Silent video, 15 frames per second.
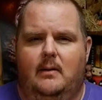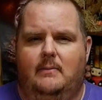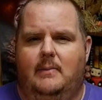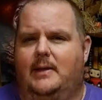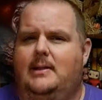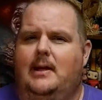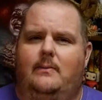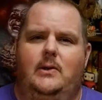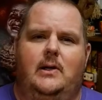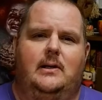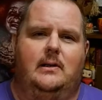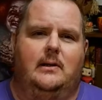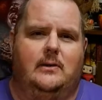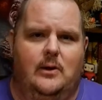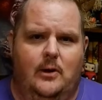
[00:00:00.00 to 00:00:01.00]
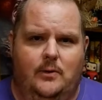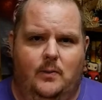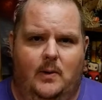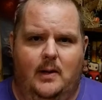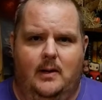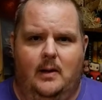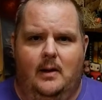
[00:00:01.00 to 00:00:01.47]
By the time you get to the third
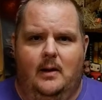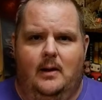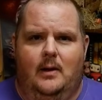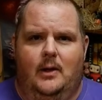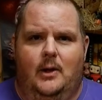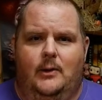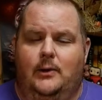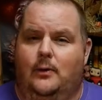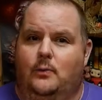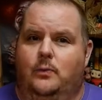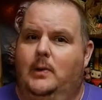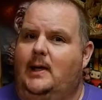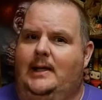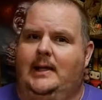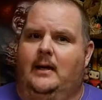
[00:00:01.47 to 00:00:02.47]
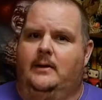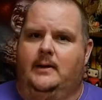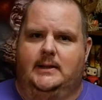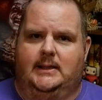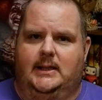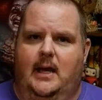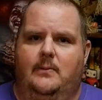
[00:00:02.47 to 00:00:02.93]
one, you're really on
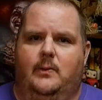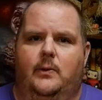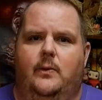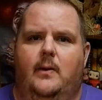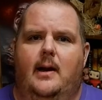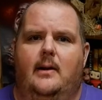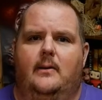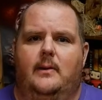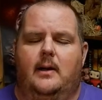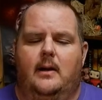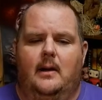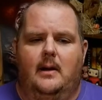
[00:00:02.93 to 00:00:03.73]
unstable ground.